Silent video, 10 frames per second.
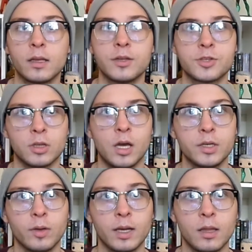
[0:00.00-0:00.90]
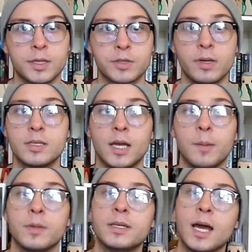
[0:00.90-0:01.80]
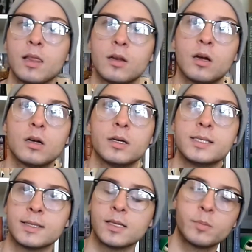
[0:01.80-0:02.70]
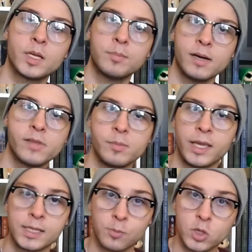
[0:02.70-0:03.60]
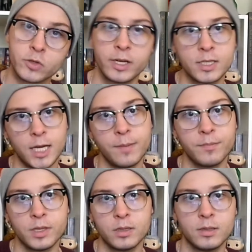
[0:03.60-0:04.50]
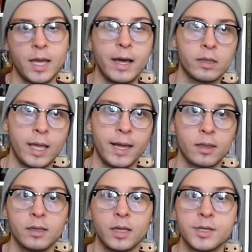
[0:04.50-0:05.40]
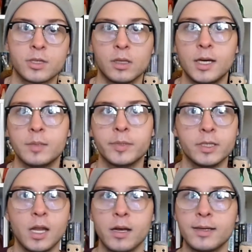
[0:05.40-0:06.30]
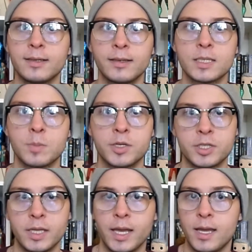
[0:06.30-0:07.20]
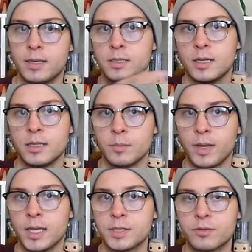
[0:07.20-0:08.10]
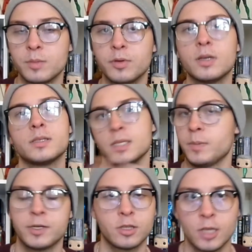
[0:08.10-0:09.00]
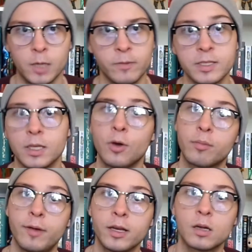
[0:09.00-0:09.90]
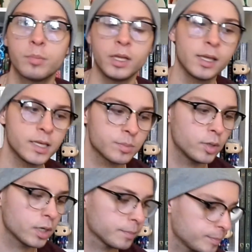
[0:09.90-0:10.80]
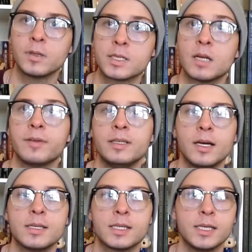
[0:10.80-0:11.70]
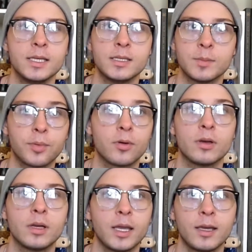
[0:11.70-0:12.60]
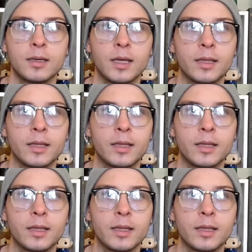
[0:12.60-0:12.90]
and Shallan don't get a lot of screen time. Dalinar is a little bit above them. He gets more screen time than Adolin and Shallan, but not nearly as much as he has in the past 3 books, especially, obviously, Oathbringer being his book. The stuff he does is important, and